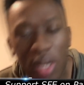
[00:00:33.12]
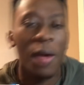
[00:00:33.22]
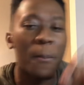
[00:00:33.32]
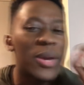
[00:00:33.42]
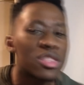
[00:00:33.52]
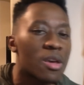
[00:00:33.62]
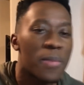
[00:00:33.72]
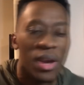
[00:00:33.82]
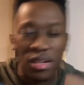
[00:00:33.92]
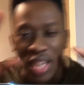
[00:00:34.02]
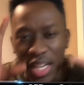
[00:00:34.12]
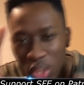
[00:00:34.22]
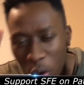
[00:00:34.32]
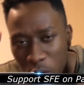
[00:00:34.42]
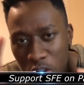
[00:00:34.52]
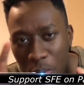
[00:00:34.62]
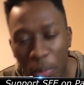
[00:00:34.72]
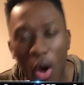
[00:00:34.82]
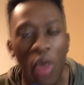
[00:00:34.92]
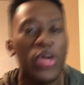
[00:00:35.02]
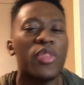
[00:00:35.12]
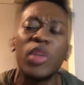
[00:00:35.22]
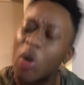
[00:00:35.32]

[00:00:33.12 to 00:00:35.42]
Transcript: were going to beat the Bears. I told you both of